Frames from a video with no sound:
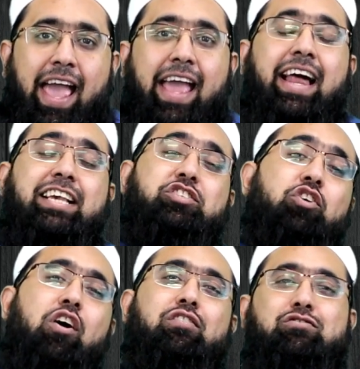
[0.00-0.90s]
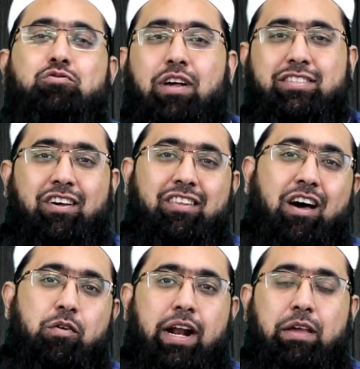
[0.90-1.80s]
and I saw Rasulullah
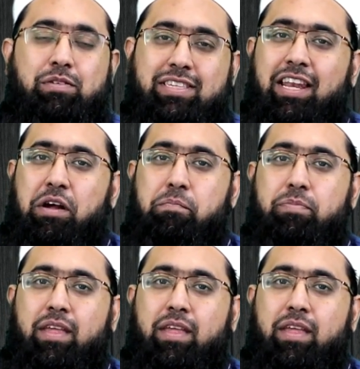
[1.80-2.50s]
sallallahu